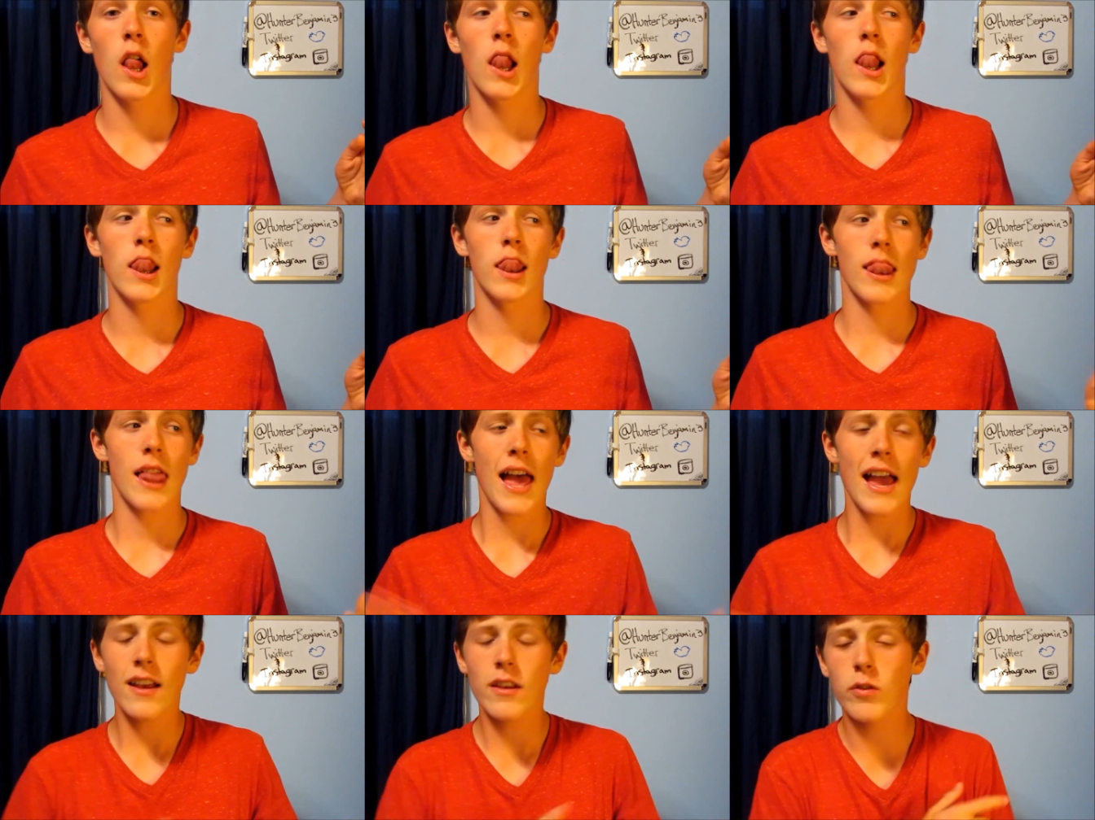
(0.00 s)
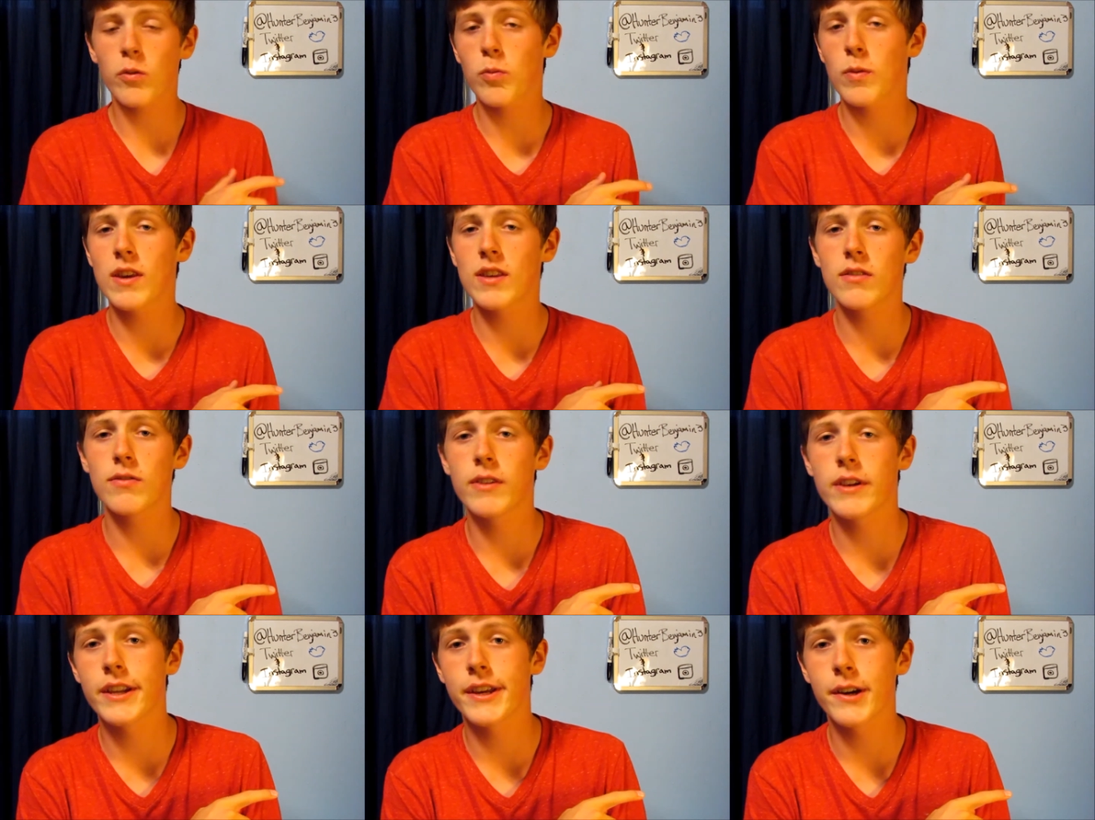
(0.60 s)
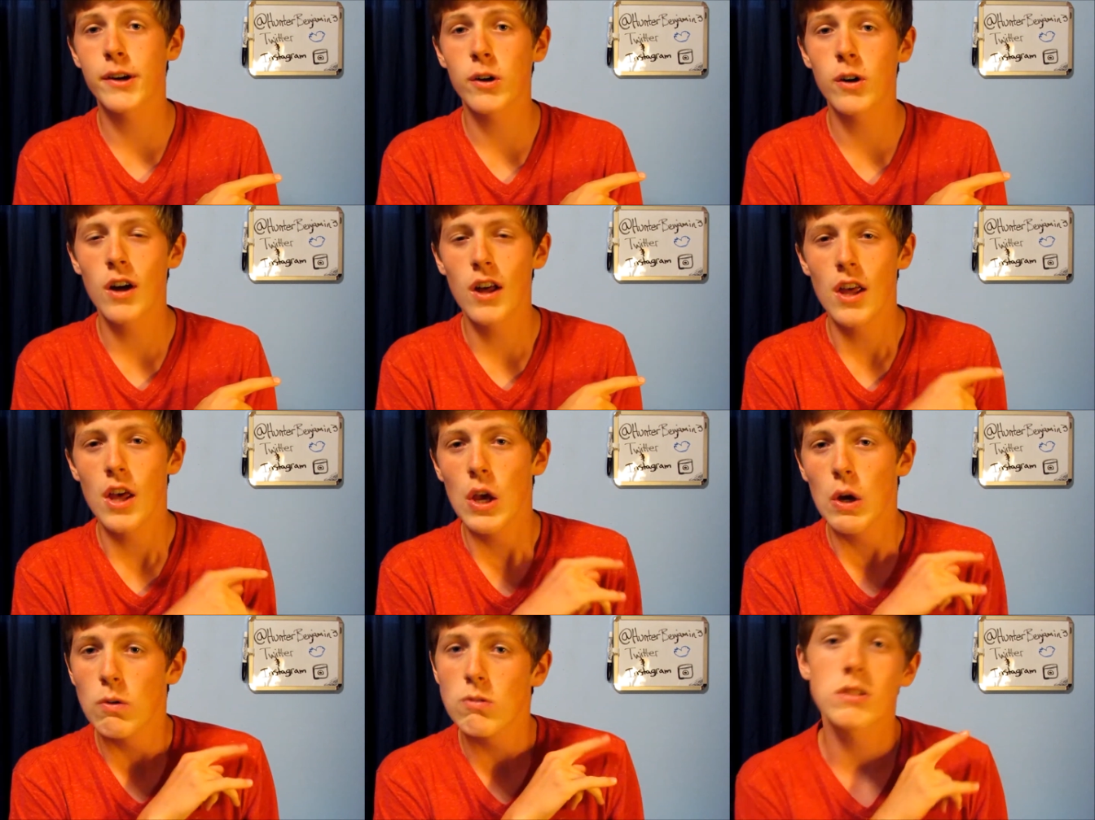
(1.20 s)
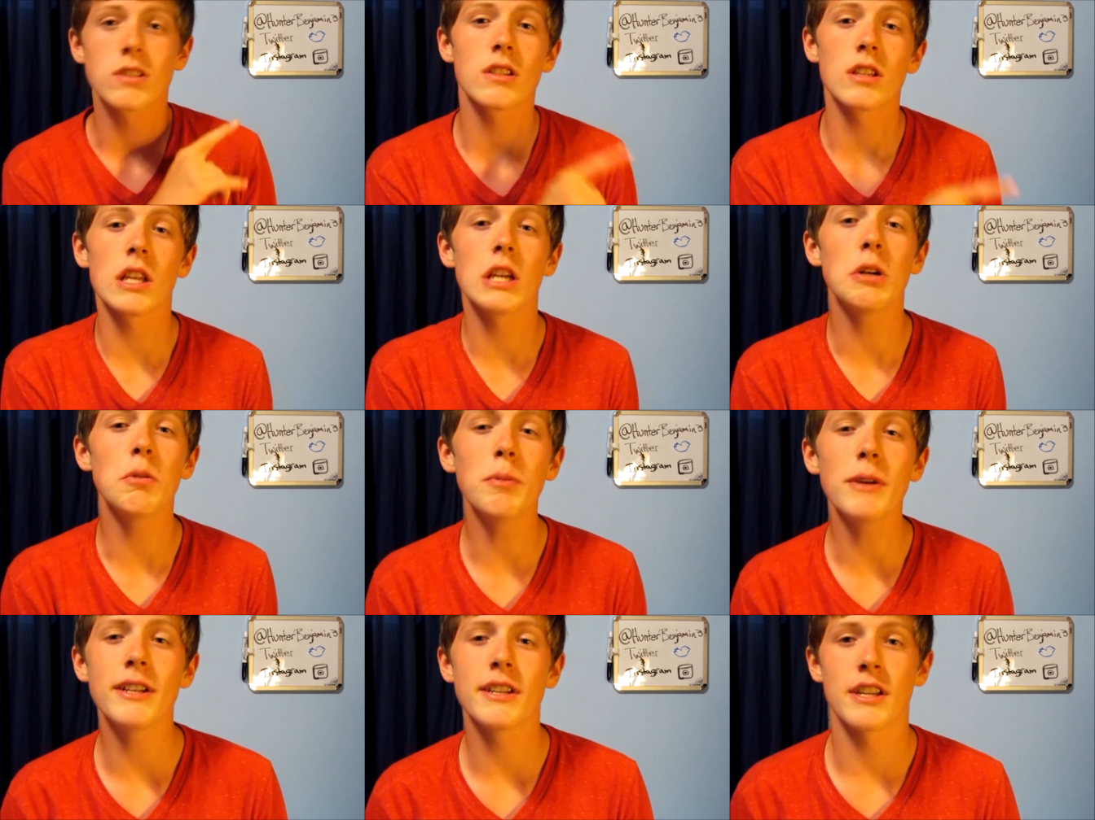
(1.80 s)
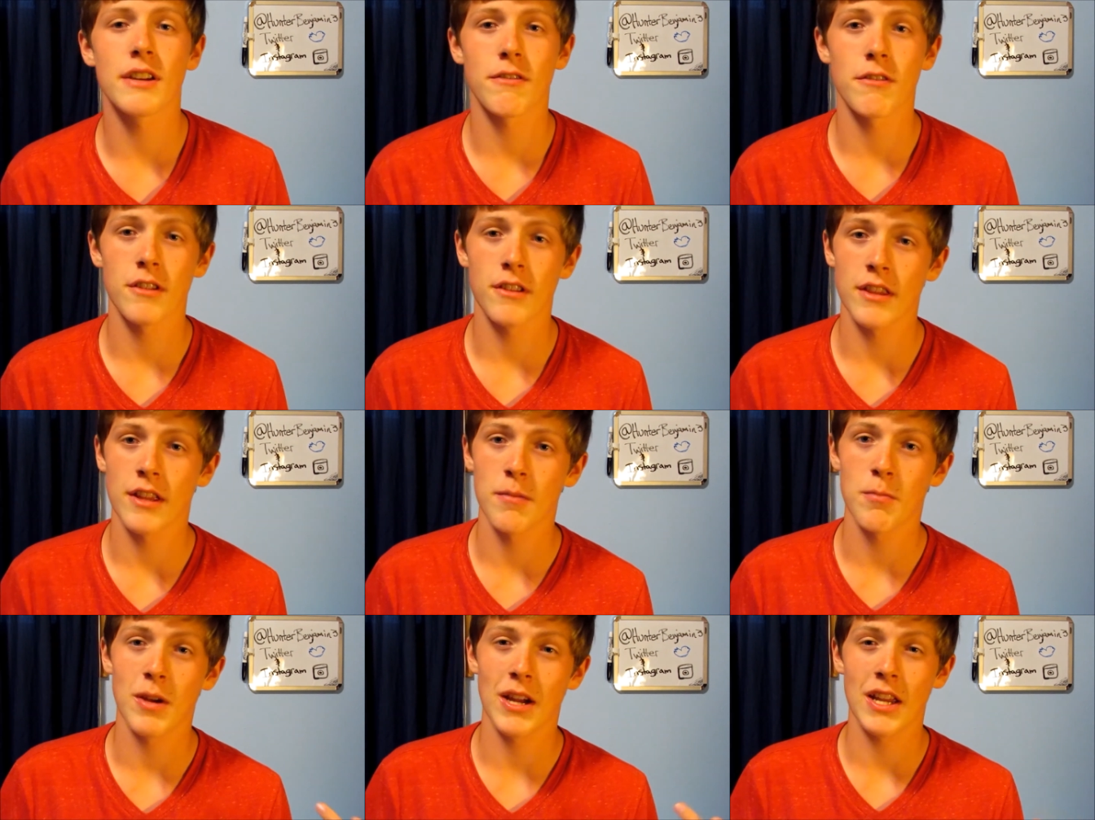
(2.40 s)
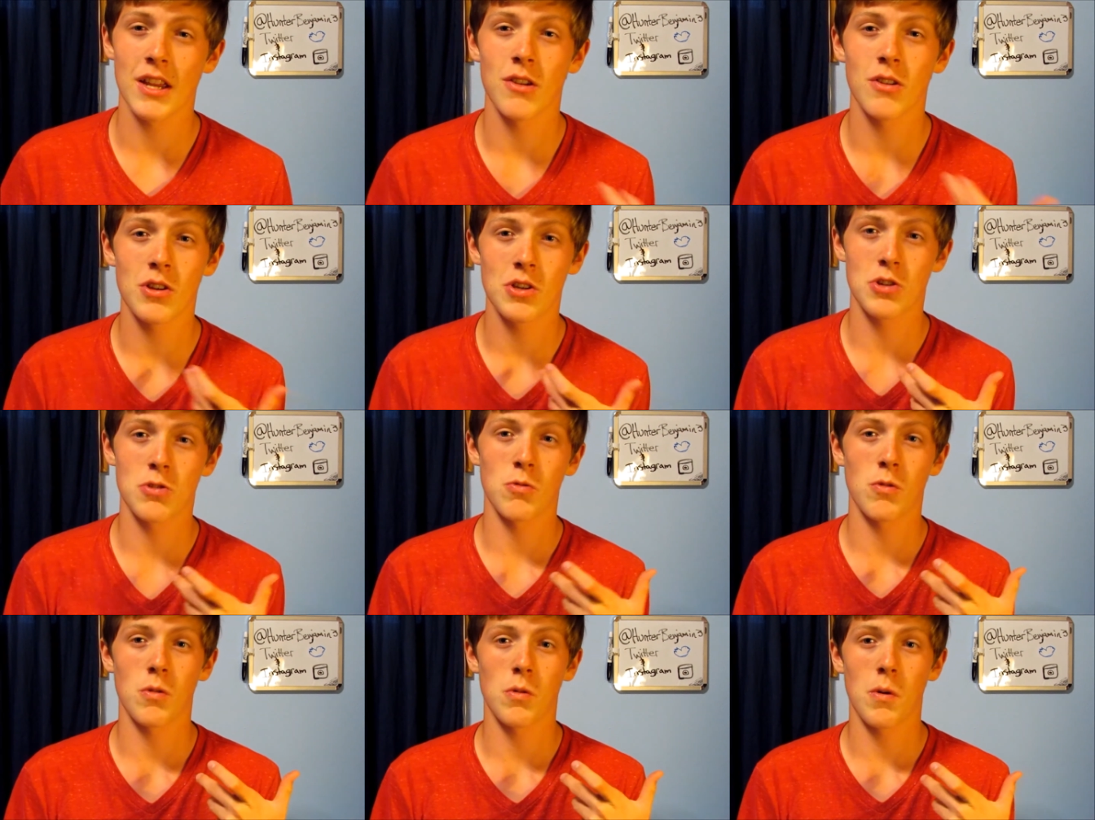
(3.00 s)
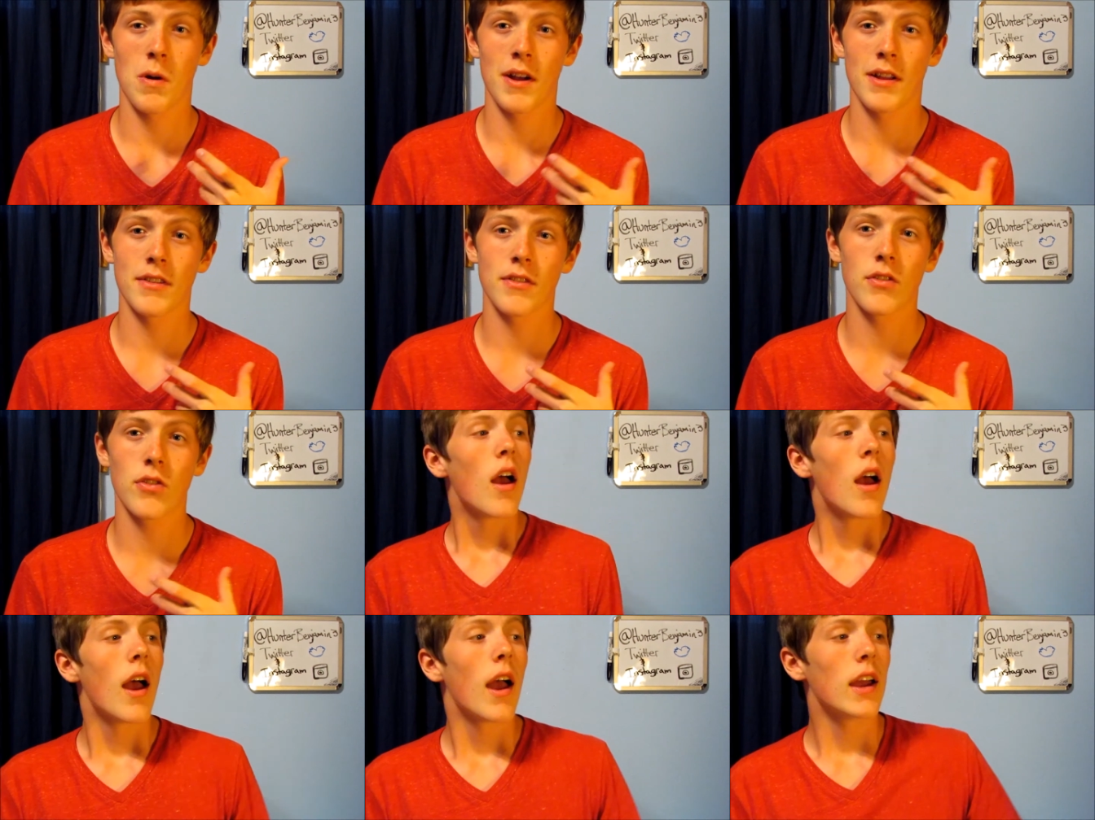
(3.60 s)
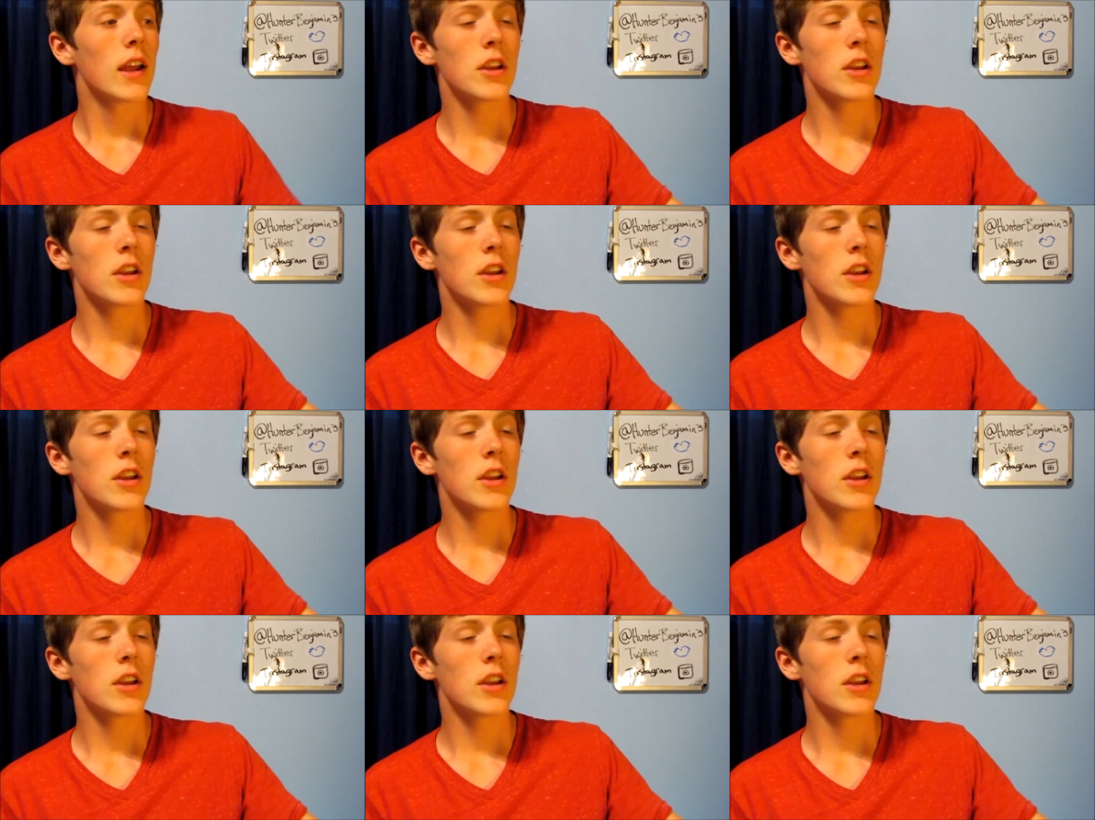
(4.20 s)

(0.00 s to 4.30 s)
last week's video was a little bit different than my usual ones.